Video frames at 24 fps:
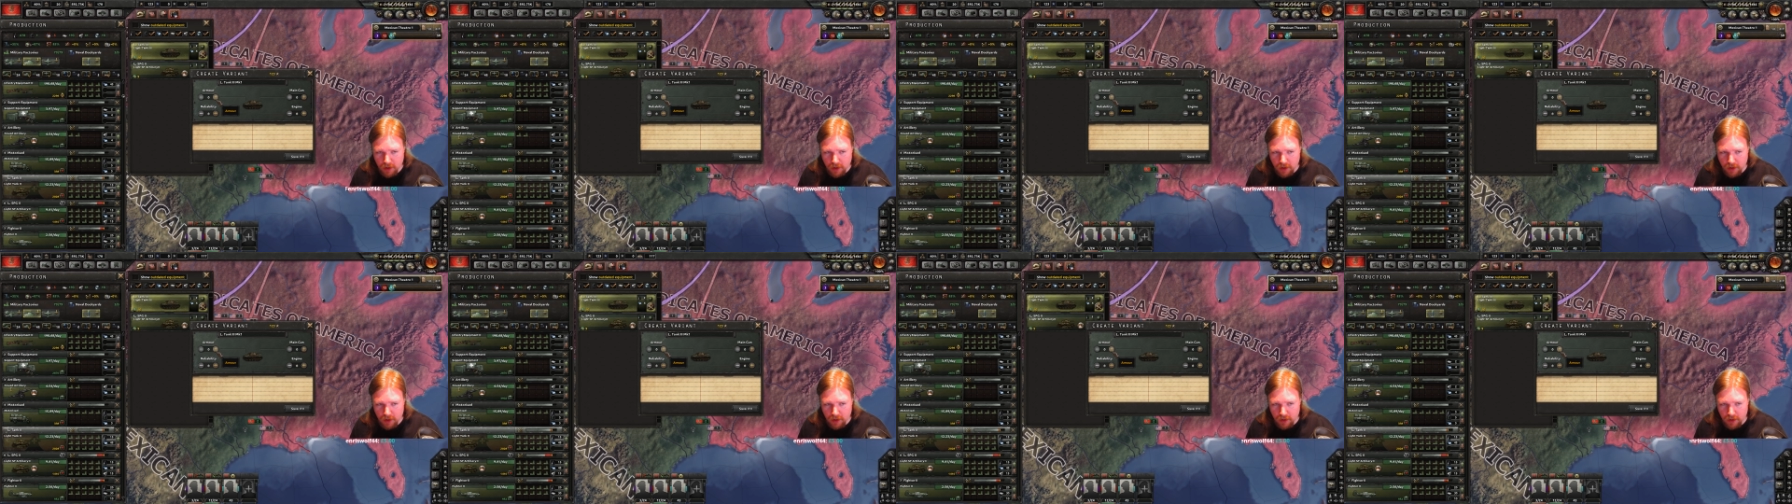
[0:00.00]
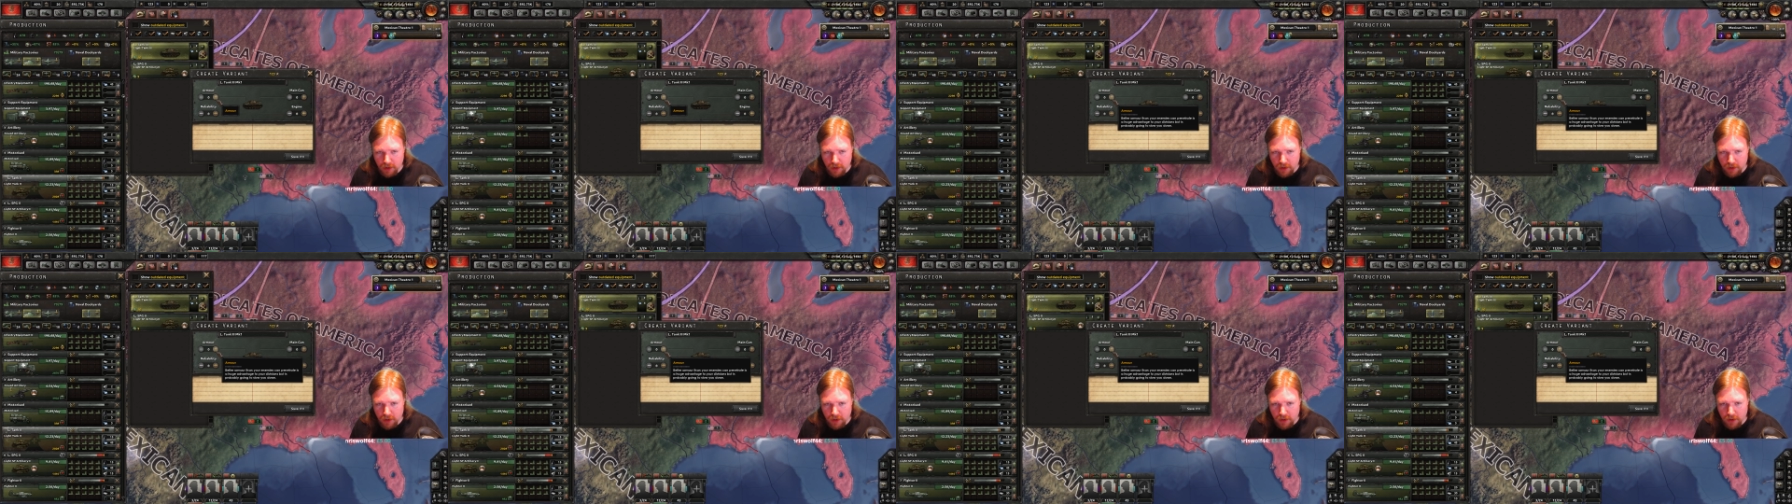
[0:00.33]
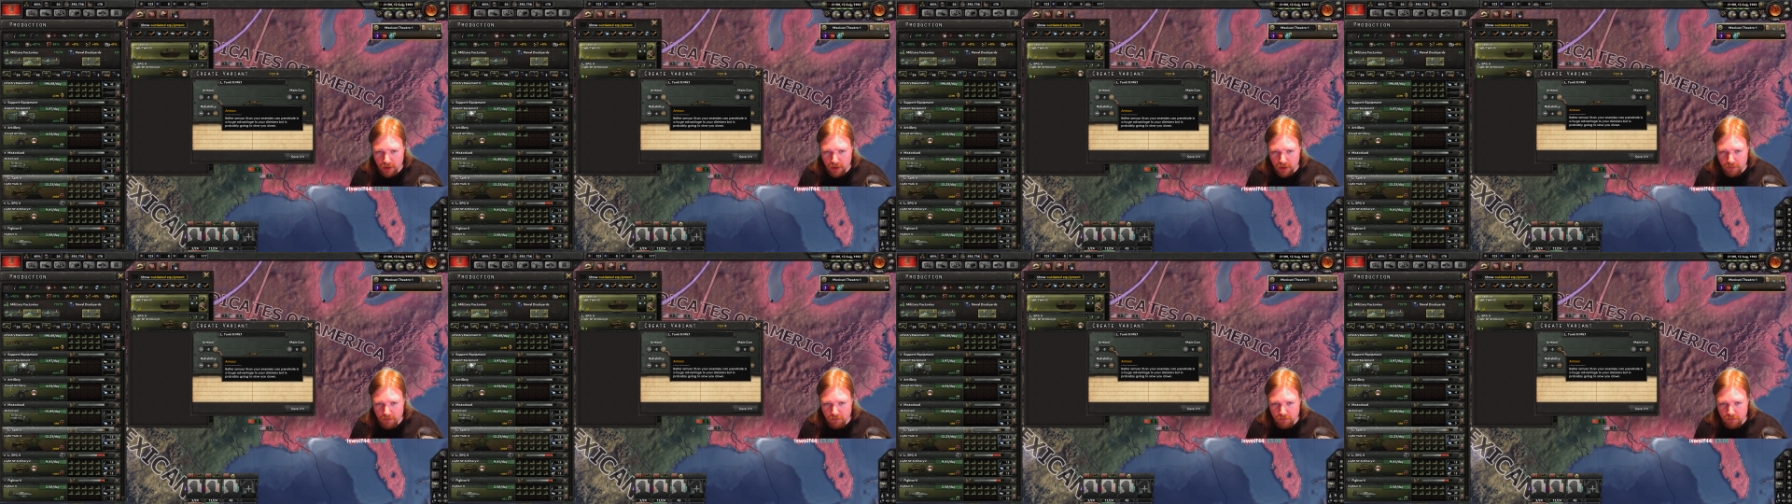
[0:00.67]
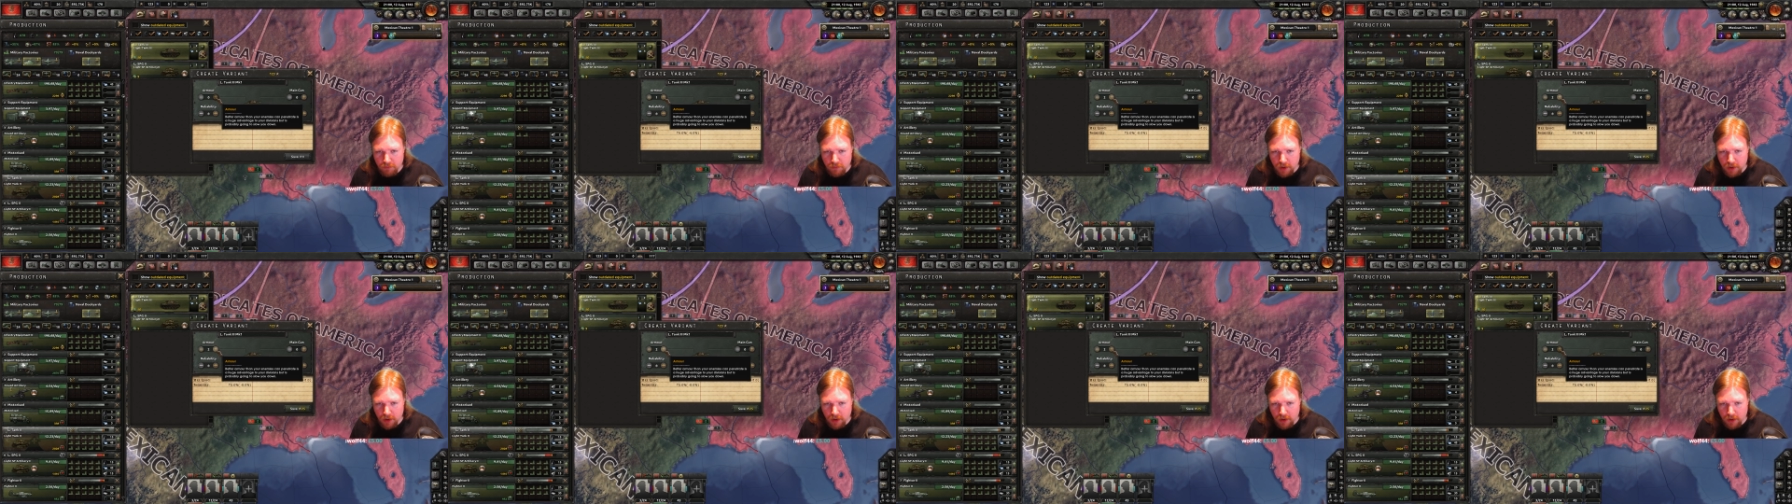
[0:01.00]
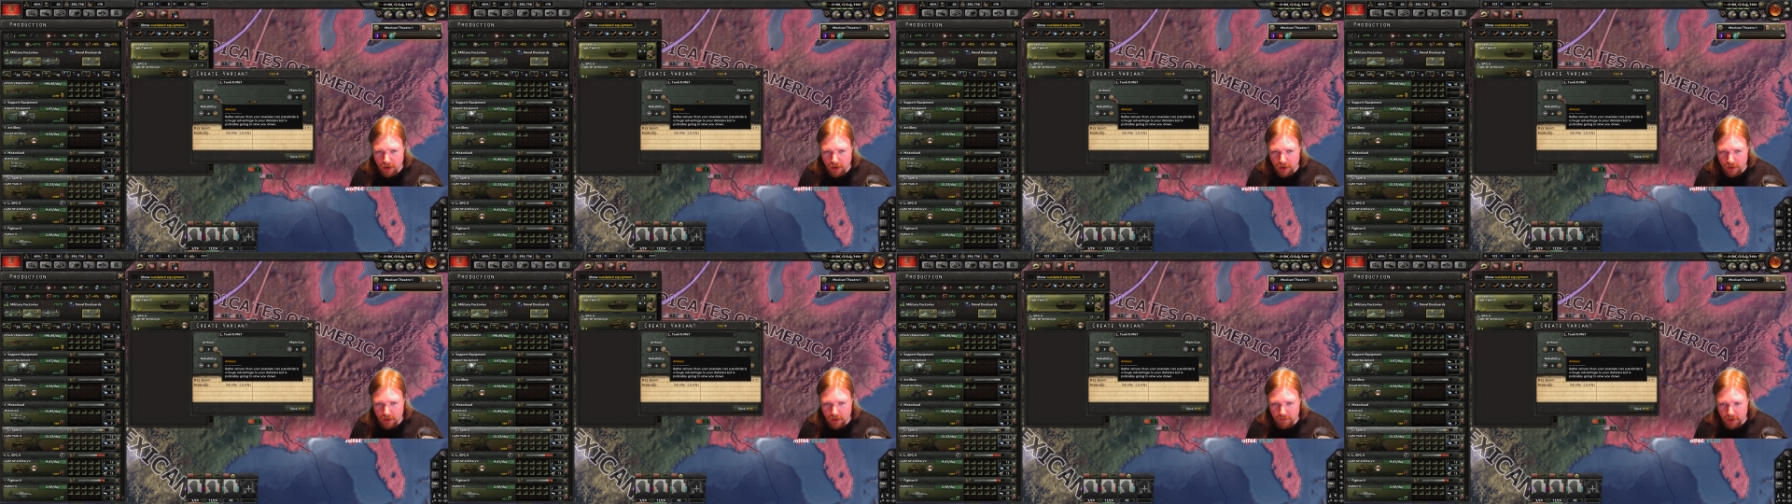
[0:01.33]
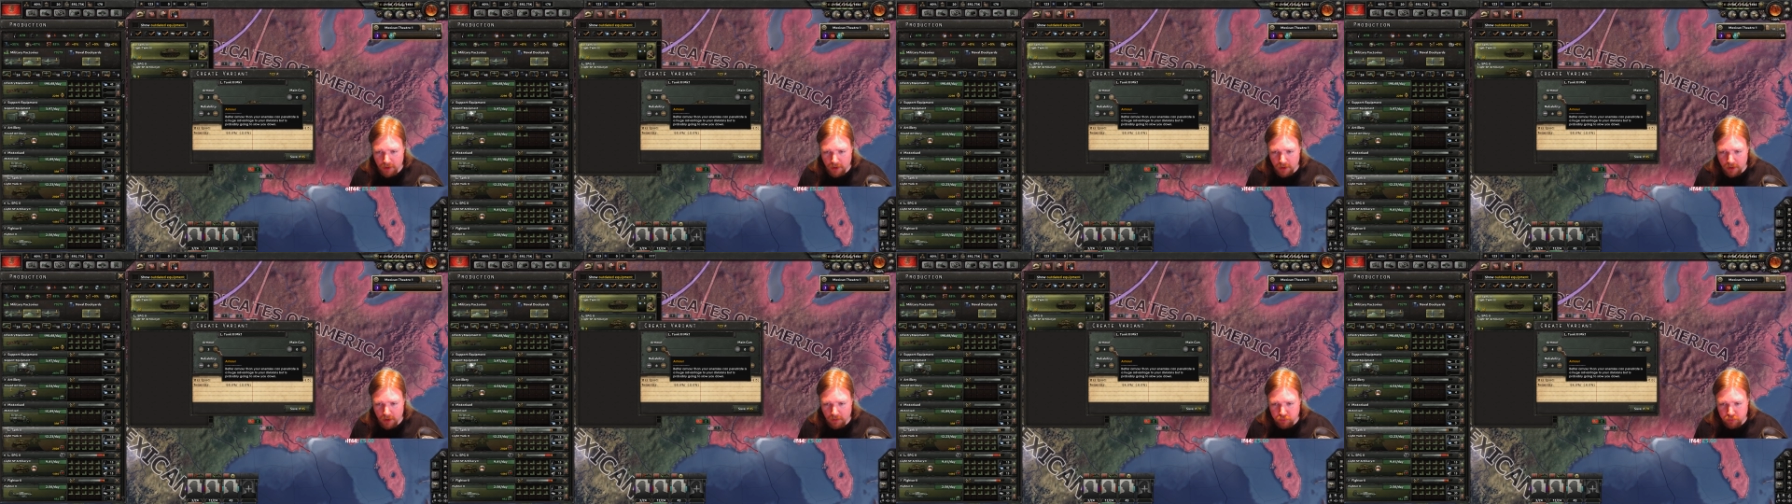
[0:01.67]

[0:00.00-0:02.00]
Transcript: Um, armor,